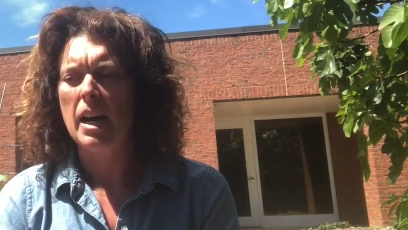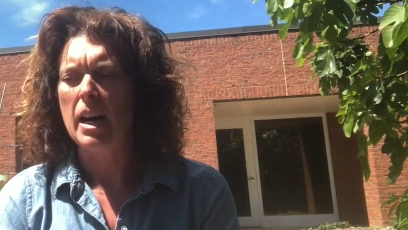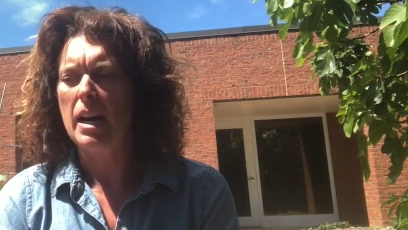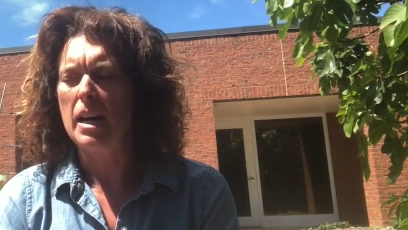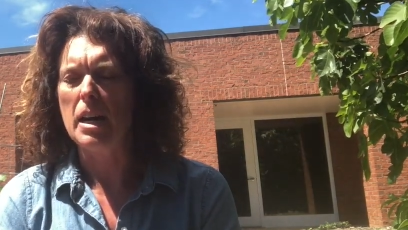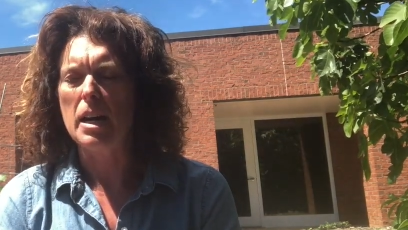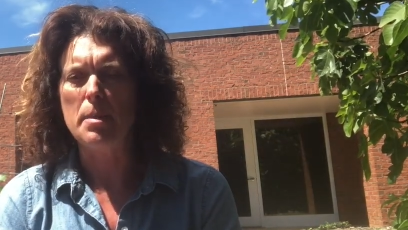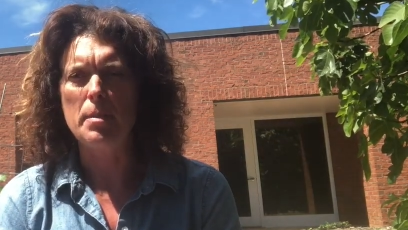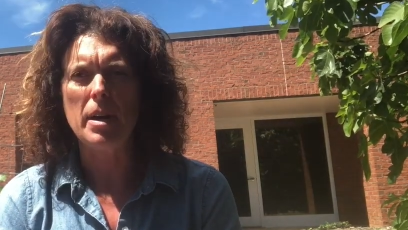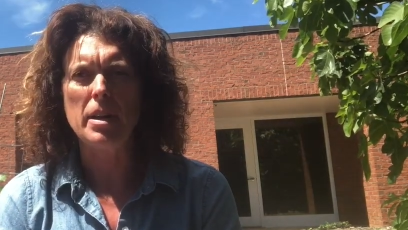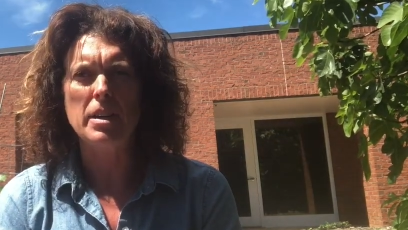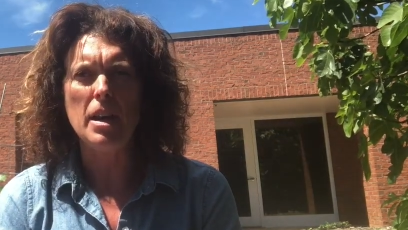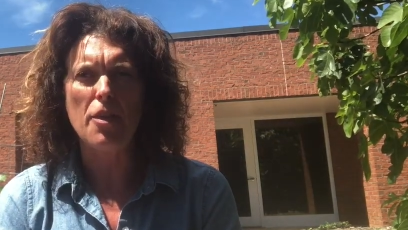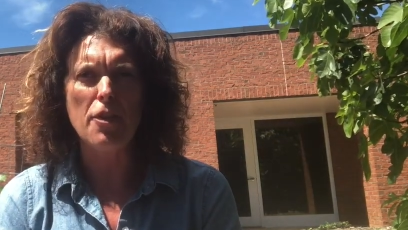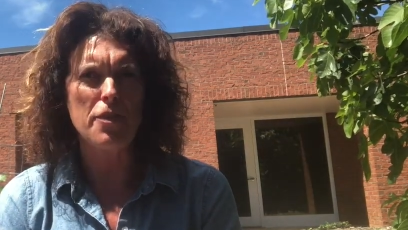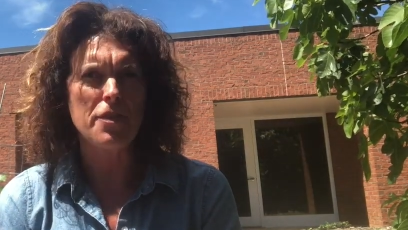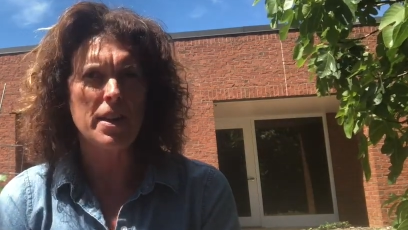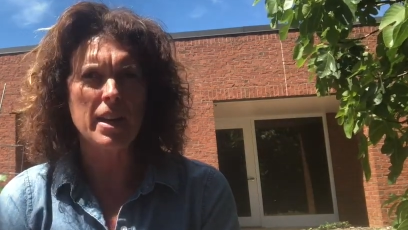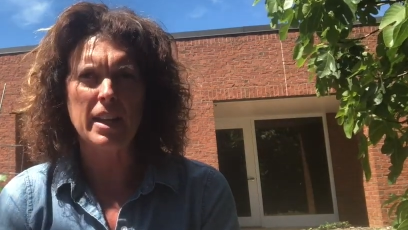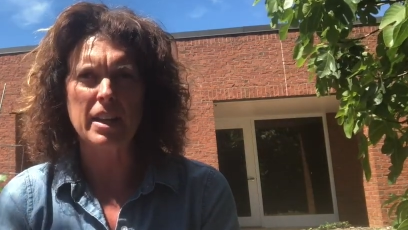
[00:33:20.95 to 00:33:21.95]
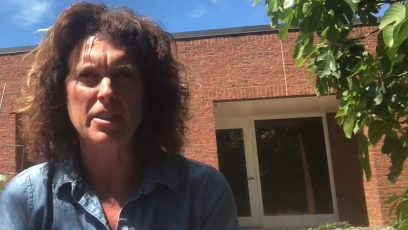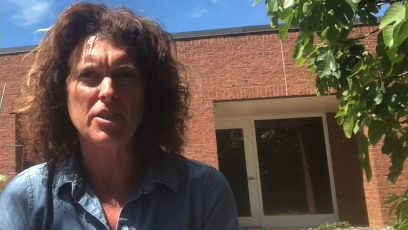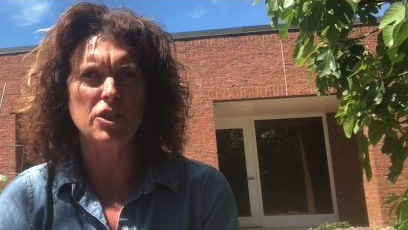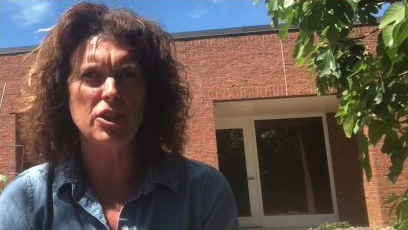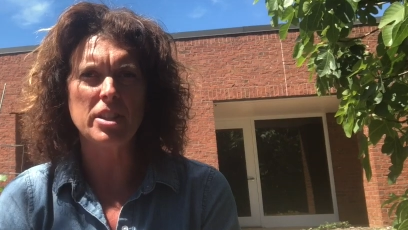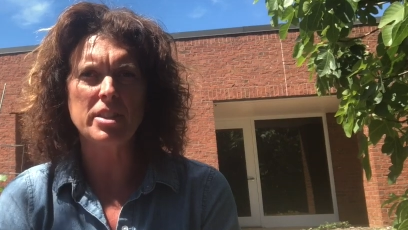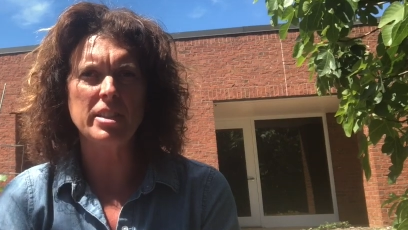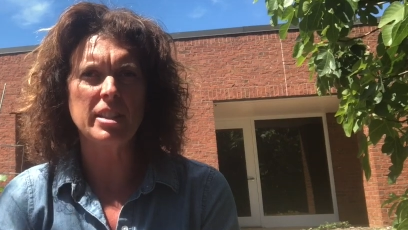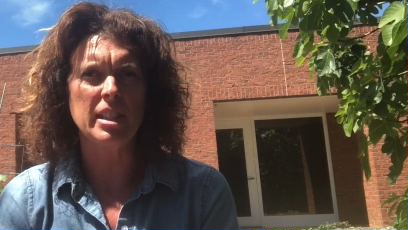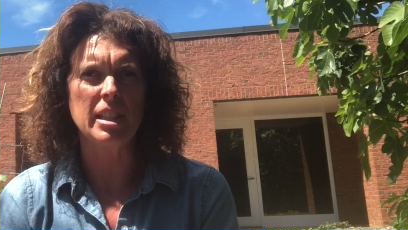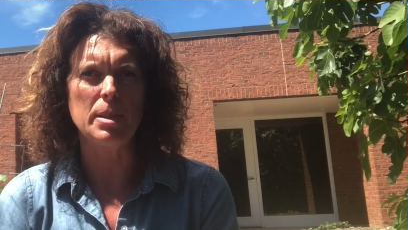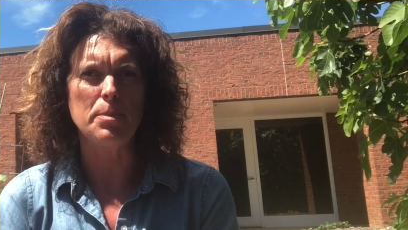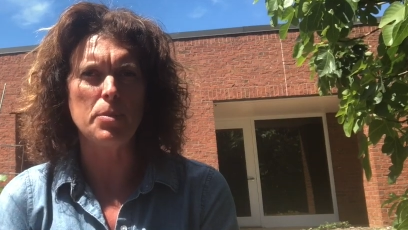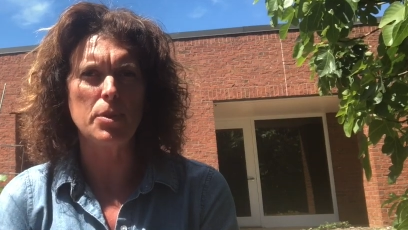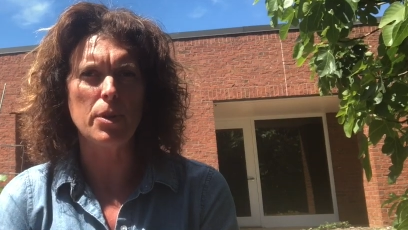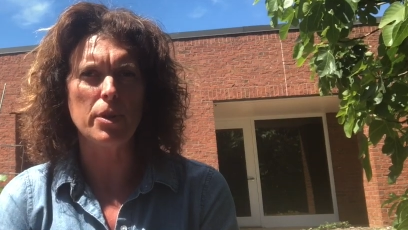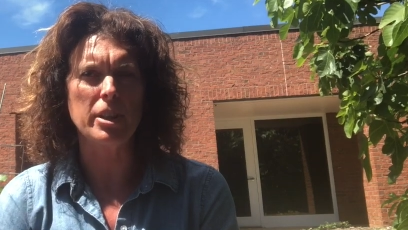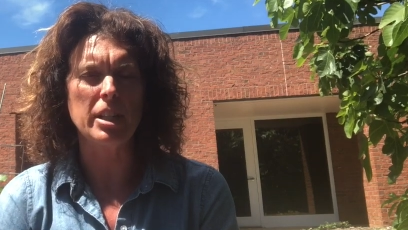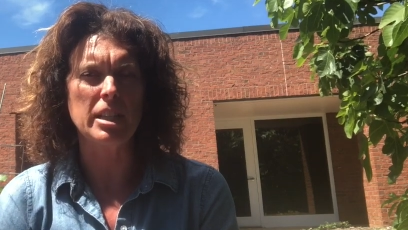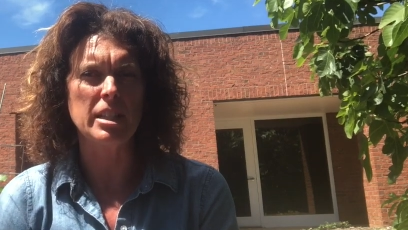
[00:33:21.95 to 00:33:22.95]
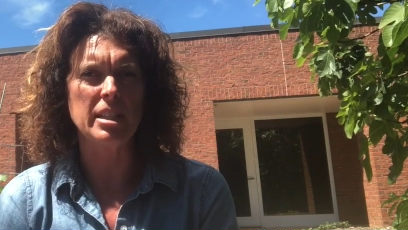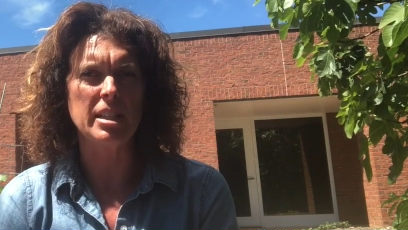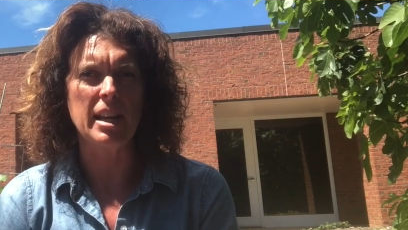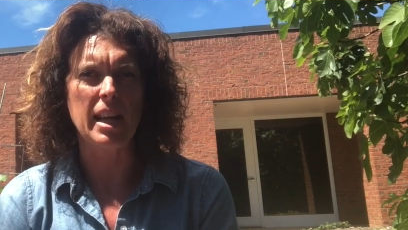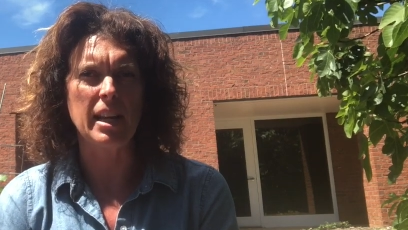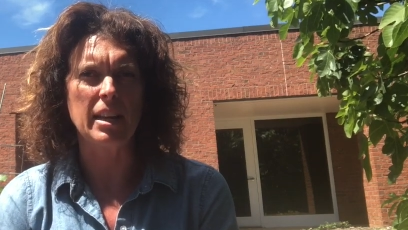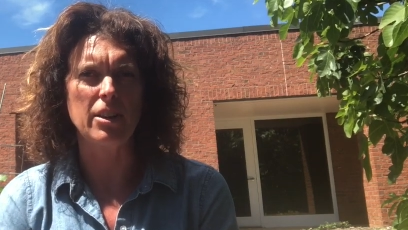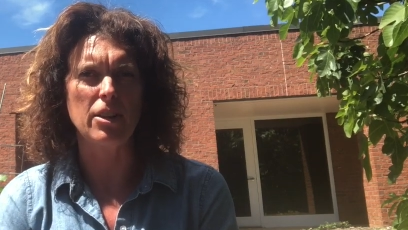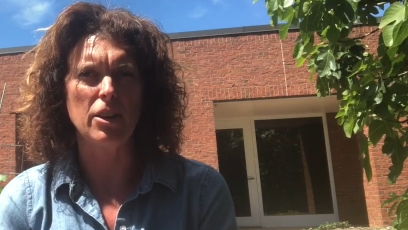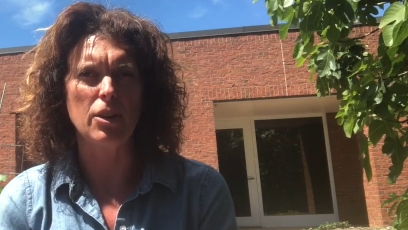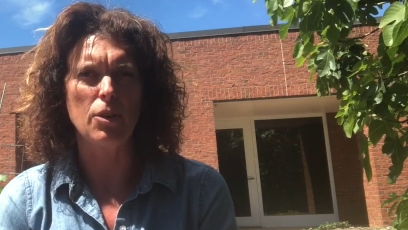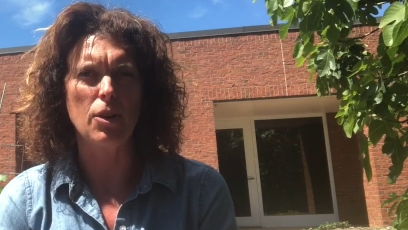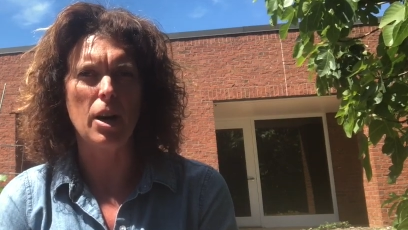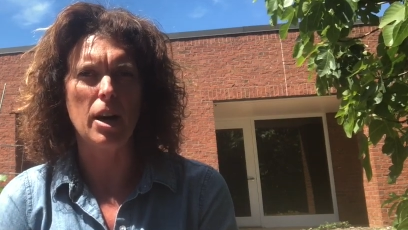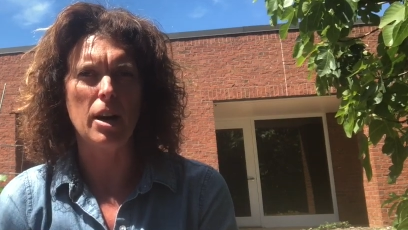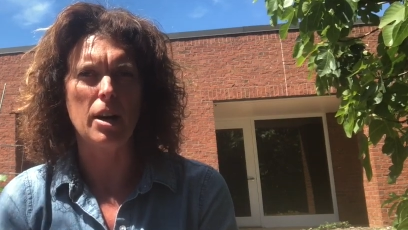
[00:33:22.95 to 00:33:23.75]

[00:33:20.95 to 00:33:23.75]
Another thing is just keep your container